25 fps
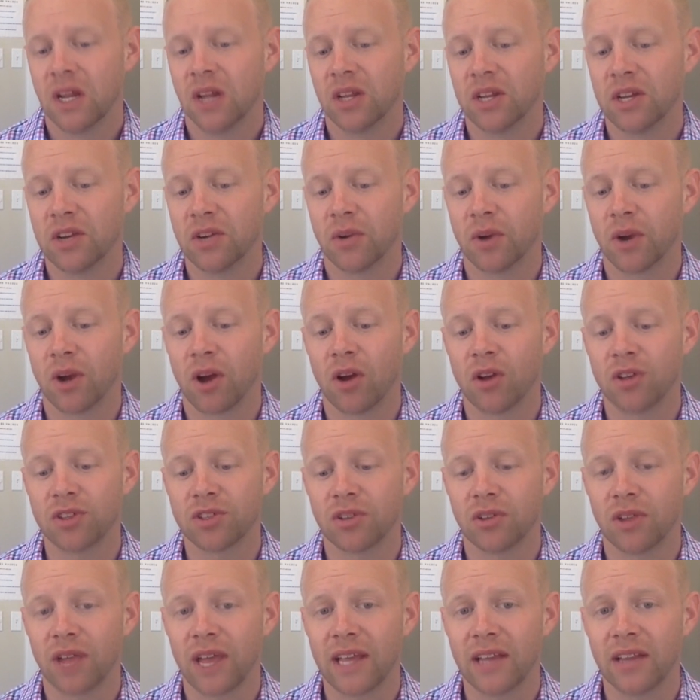A lender would
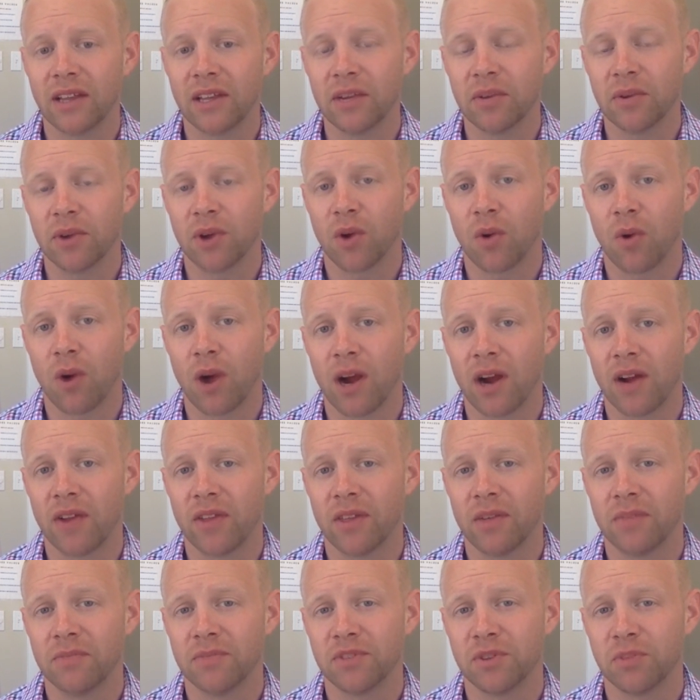also likely require
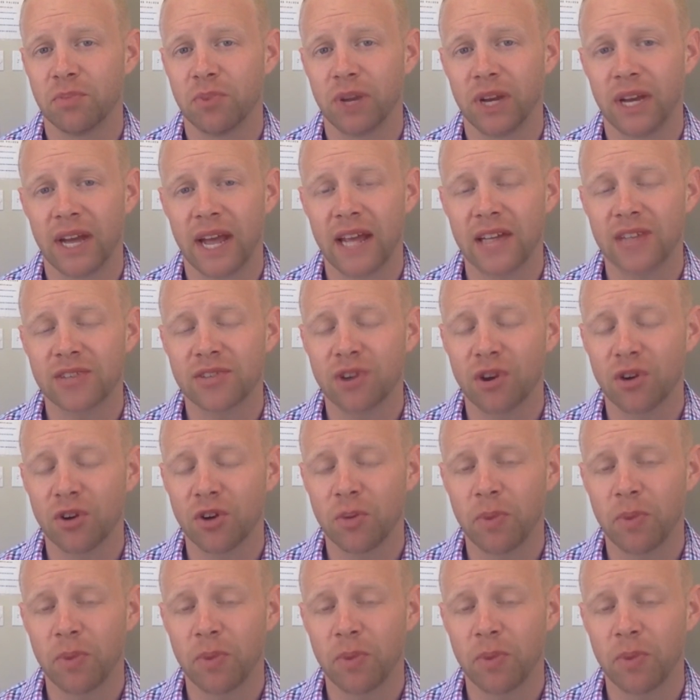them to put an escrow